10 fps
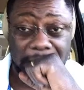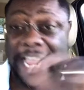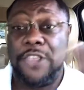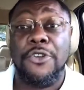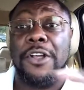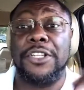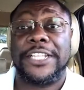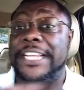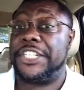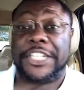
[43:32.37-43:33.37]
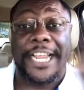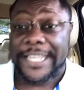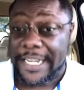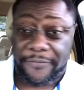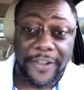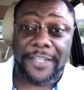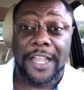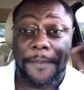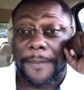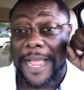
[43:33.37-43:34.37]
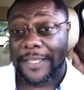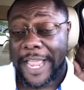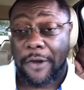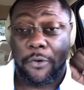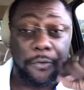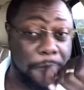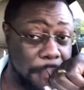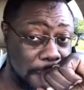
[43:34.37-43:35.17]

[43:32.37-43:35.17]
and you don't say shit that's fucked up about their group.